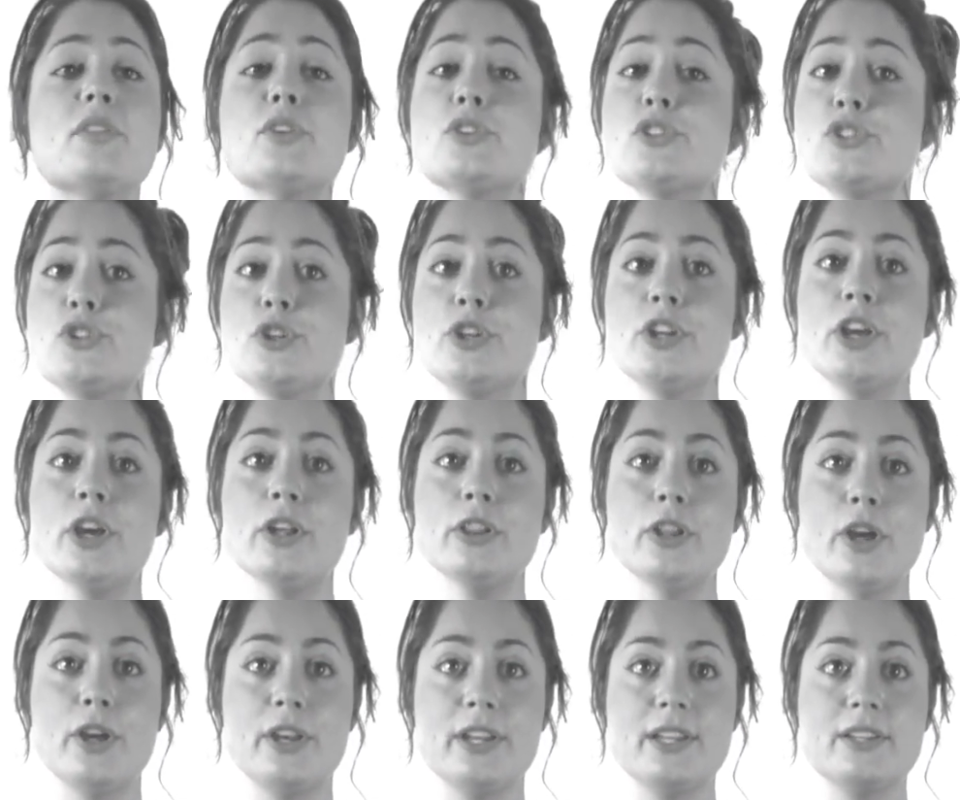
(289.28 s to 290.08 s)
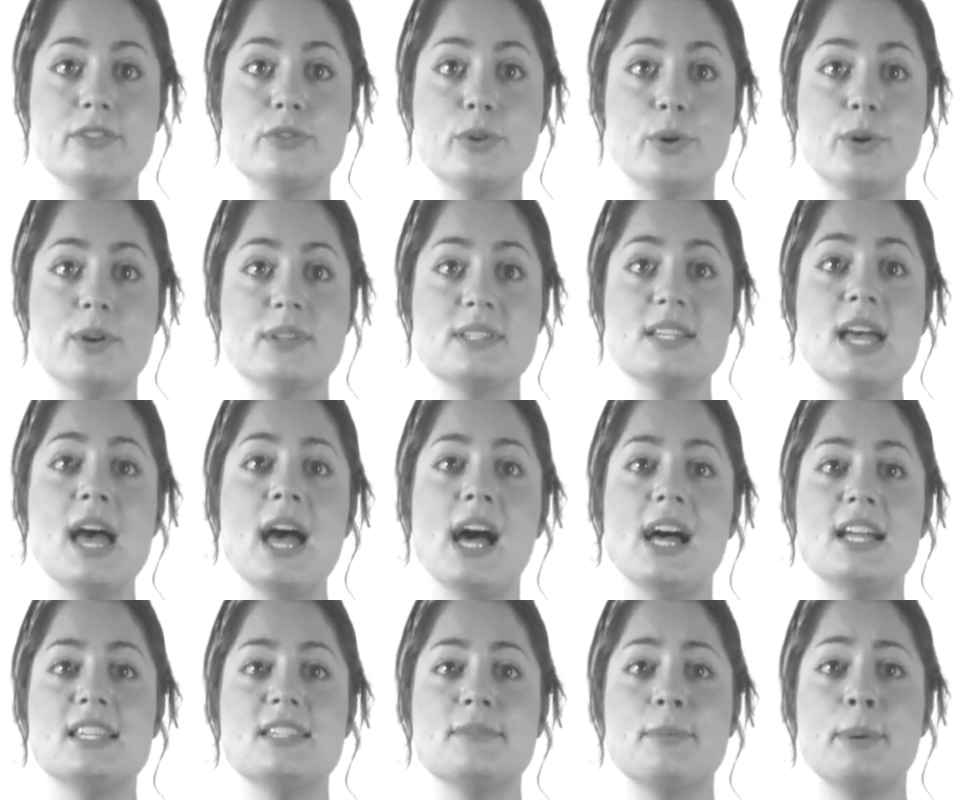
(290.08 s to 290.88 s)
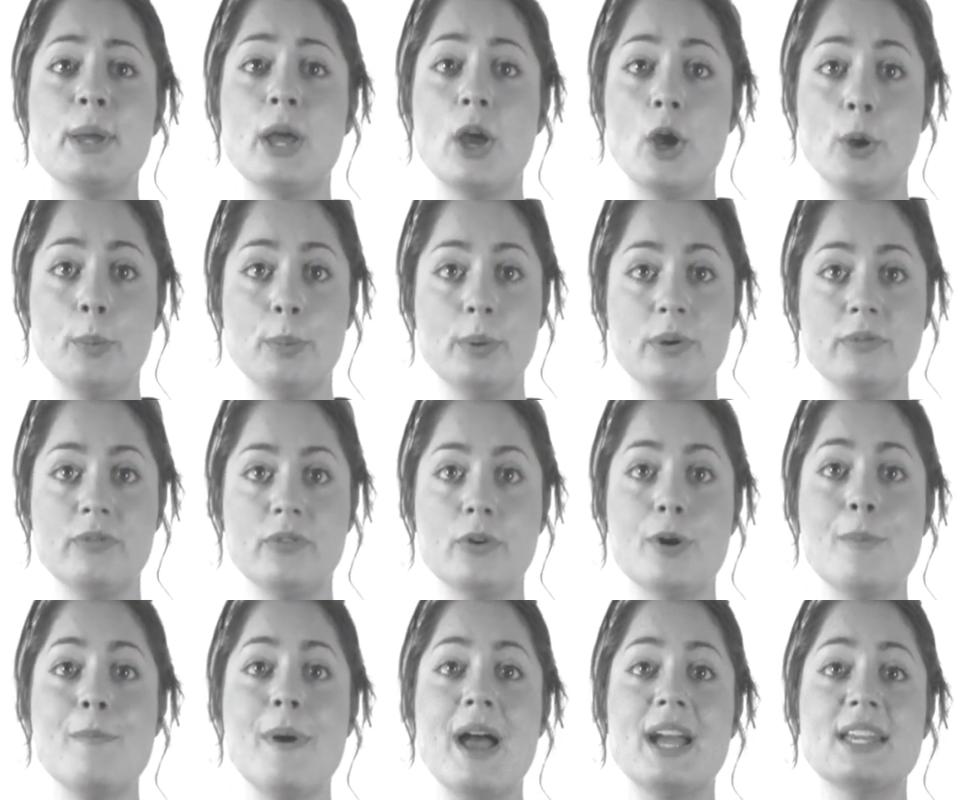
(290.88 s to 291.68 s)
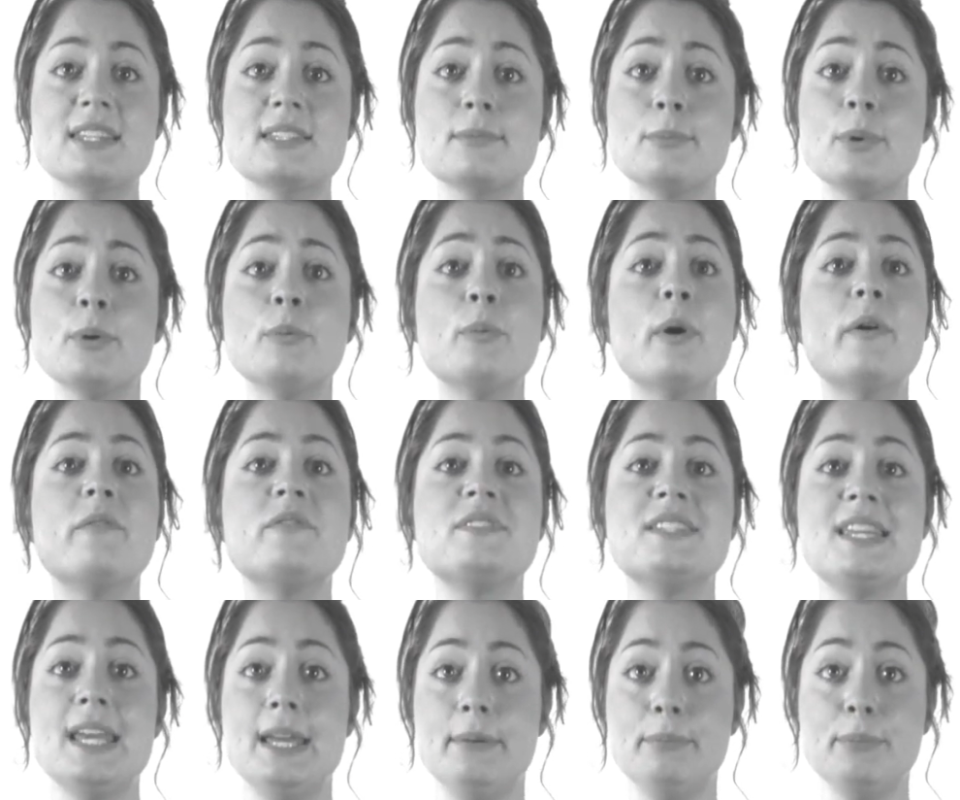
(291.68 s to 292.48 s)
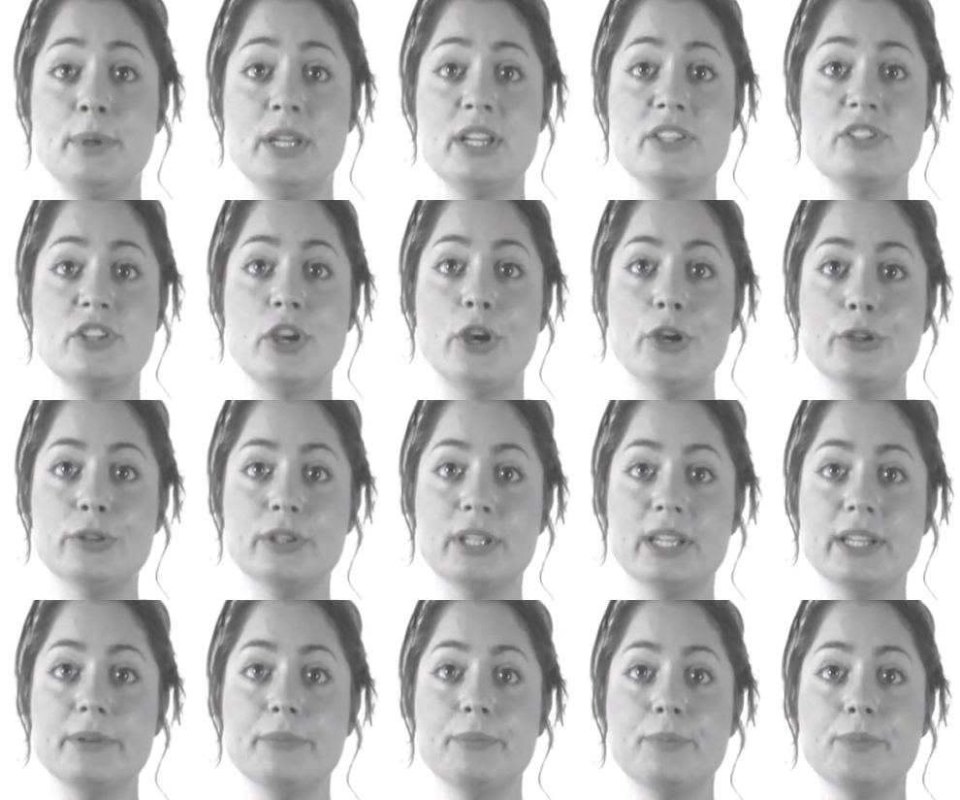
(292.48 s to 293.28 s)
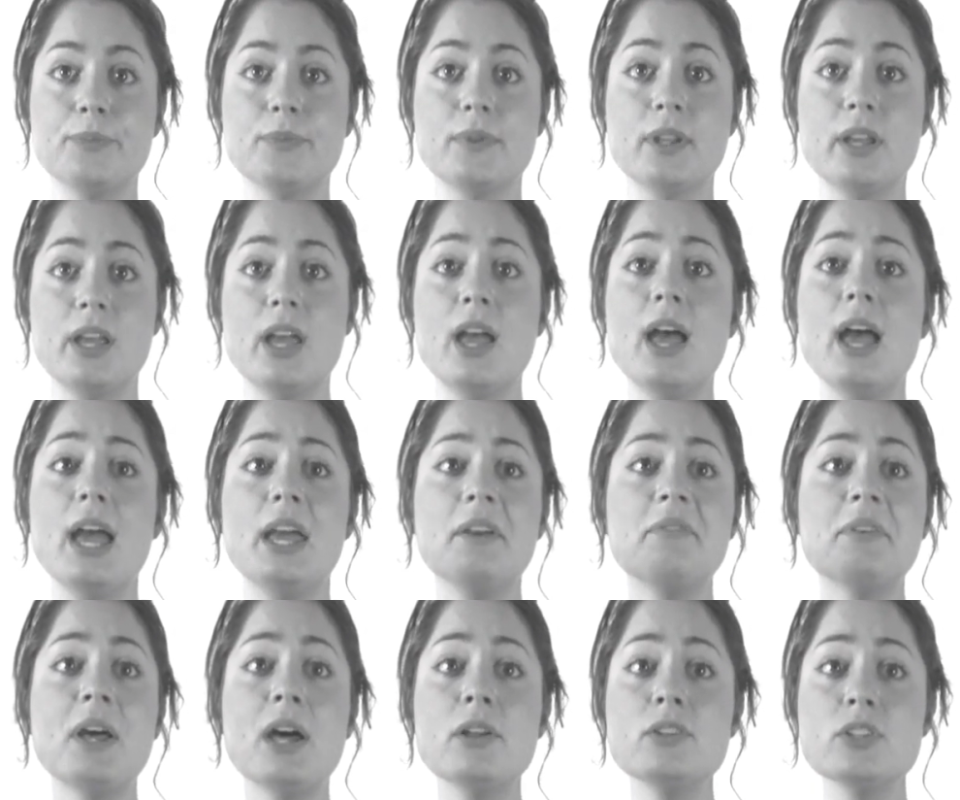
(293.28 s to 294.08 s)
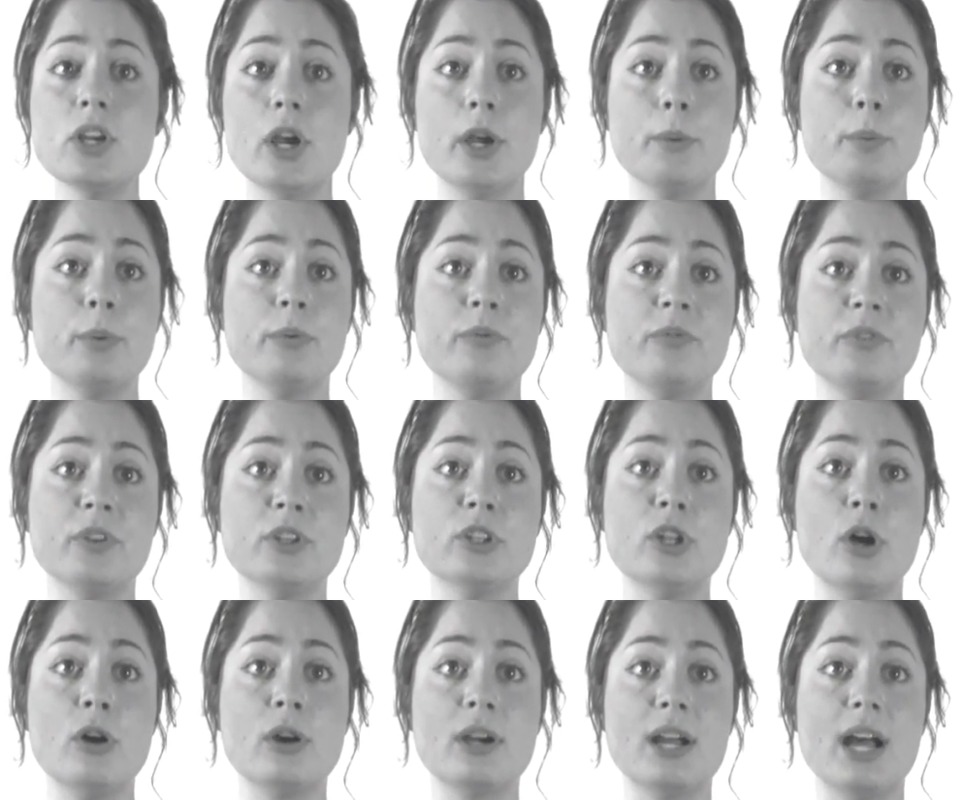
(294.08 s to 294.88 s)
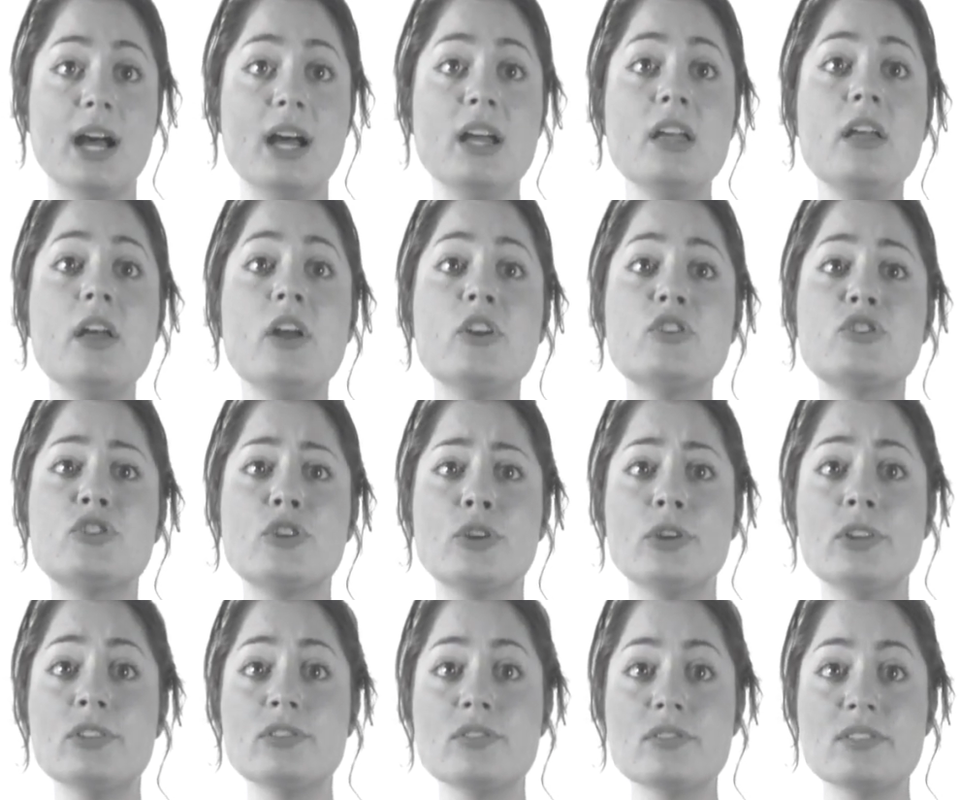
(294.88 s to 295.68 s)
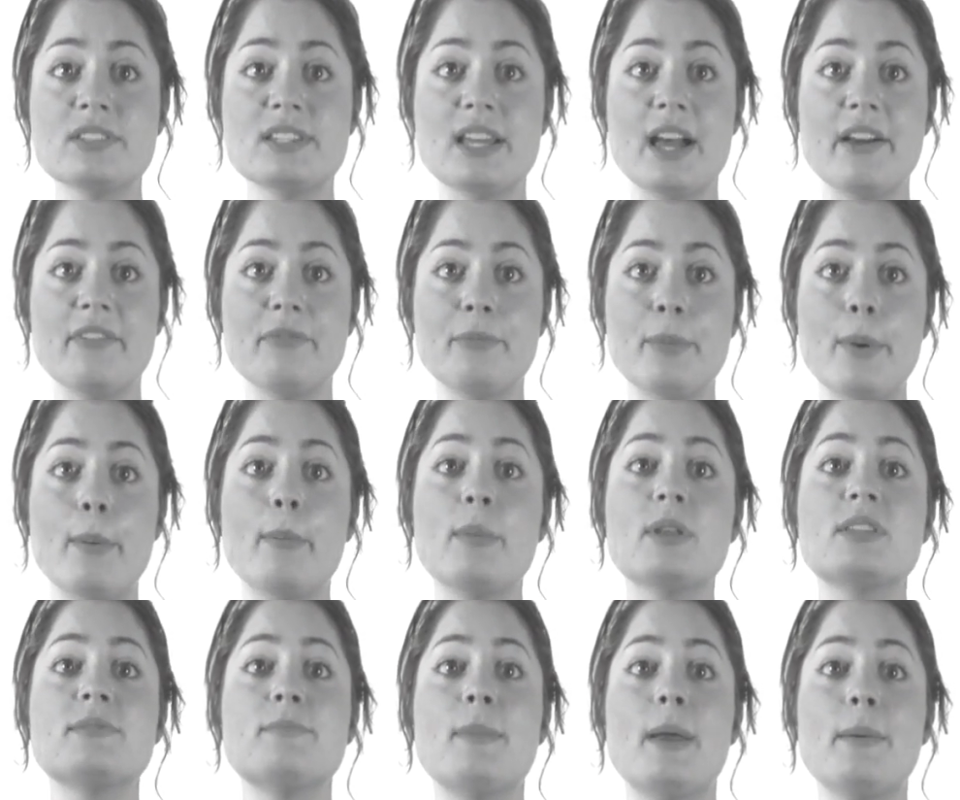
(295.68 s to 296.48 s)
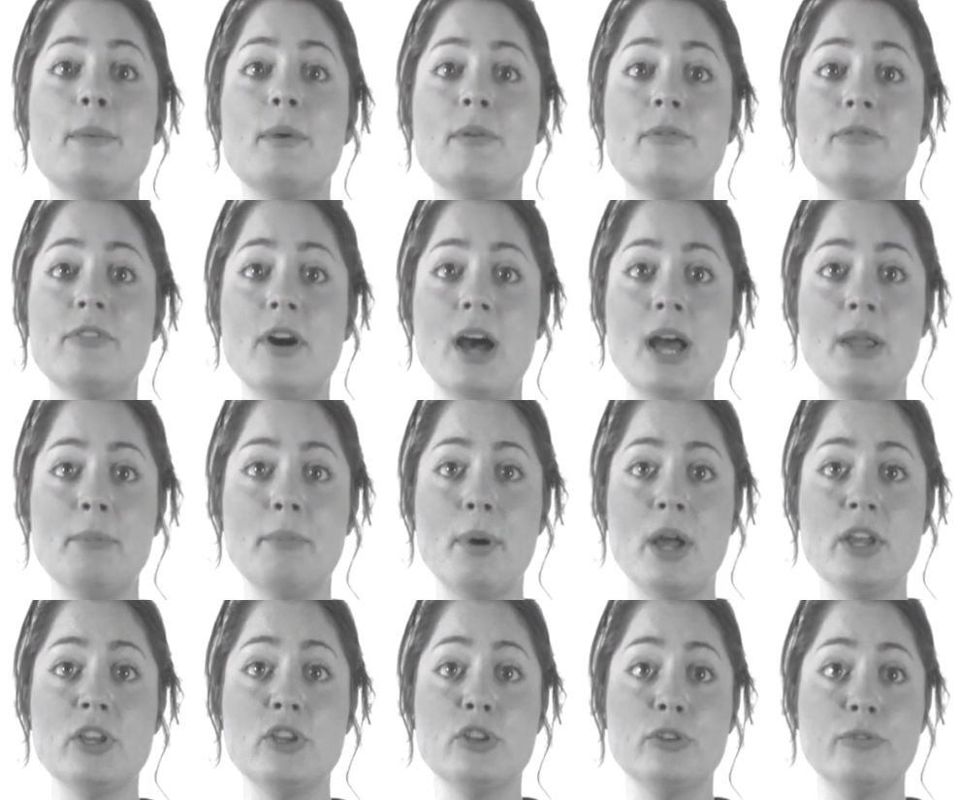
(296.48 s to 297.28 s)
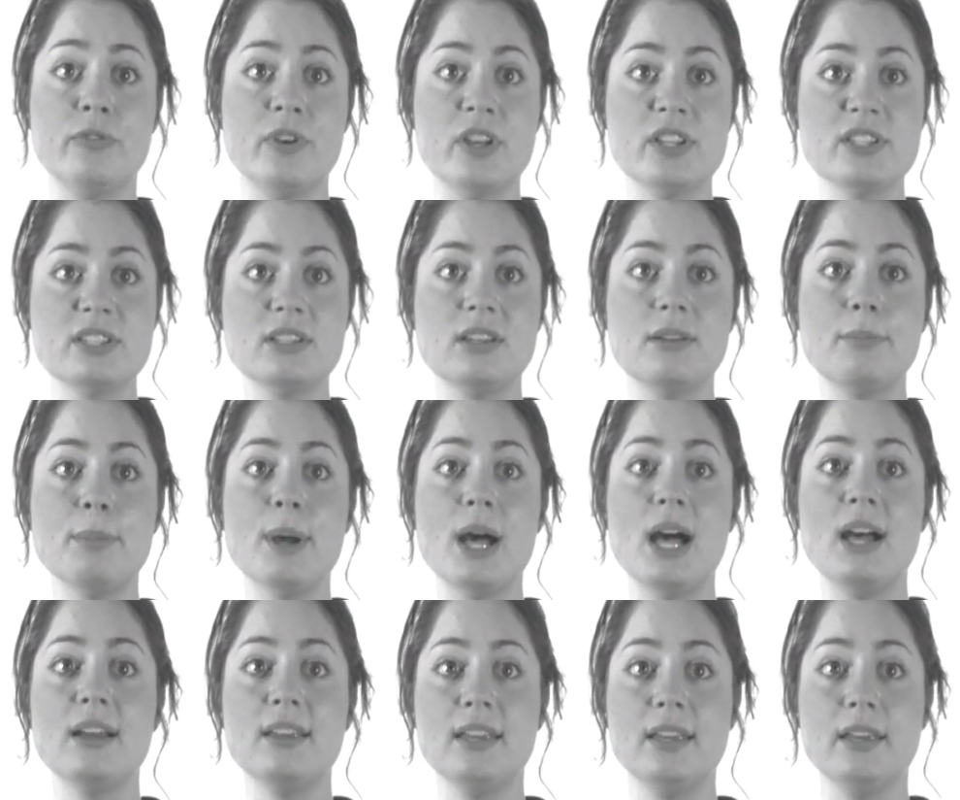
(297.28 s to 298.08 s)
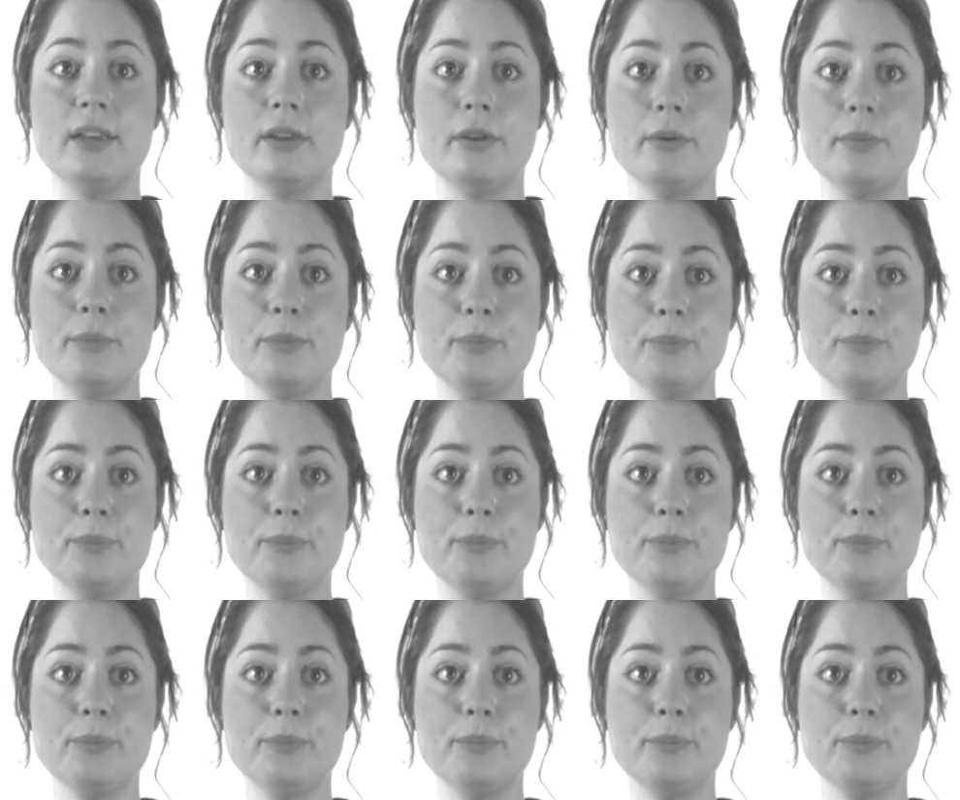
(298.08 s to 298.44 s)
The studio loading doors are to be open for a maximum of 10 minutes only. If held open for longer, students or staff members may be fined by university parking.